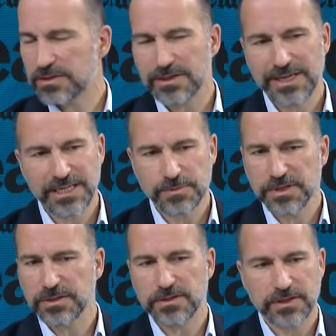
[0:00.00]
The Eats
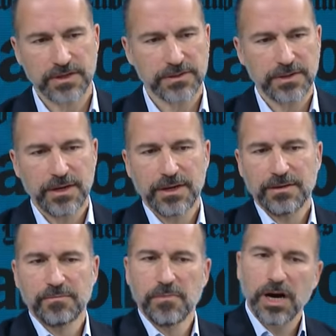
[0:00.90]
business is
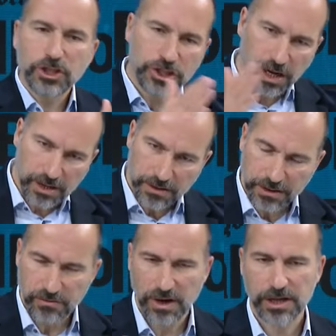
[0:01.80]
much younger
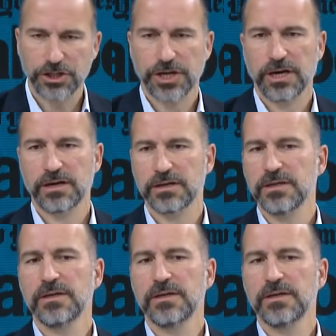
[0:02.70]
than rideshare.